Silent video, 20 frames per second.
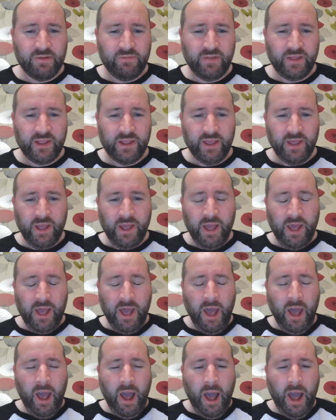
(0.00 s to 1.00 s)
I think
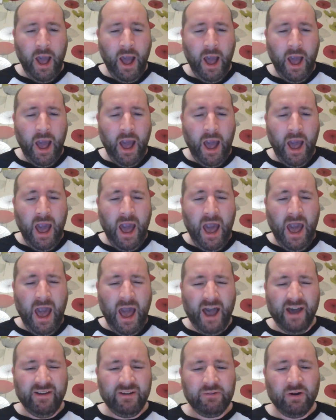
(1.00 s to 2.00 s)

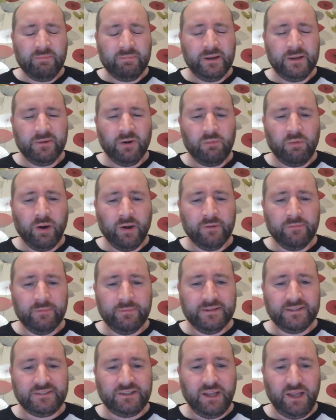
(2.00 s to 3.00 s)
what people want for
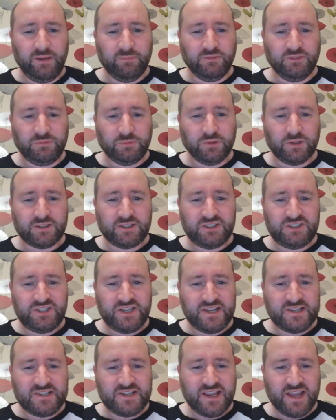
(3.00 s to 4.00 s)
this game is more like a
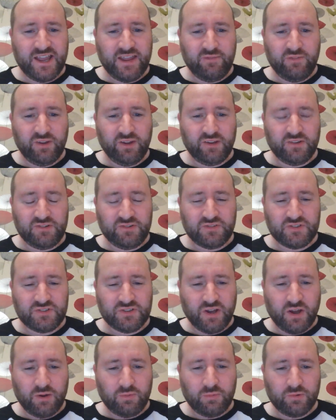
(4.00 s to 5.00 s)
GTA version of
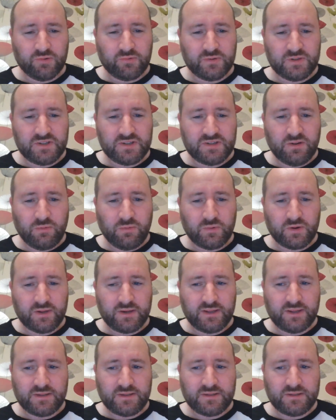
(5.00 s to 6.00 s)
Star Wars, which is not what it
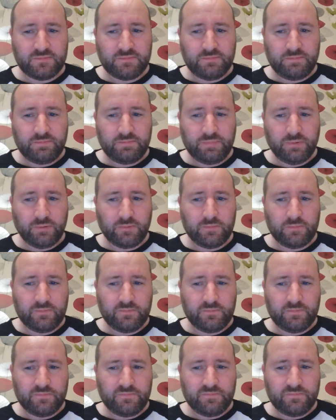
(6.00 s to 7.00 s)
is. But
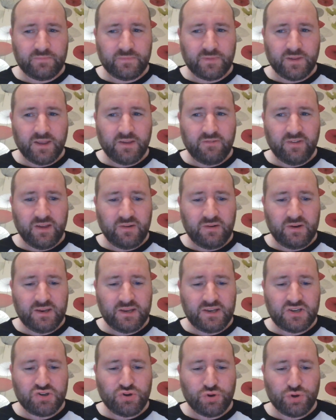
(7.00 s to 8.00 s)
I found it
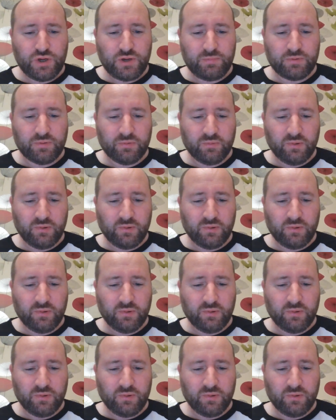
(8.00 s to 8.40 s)
enjoyable.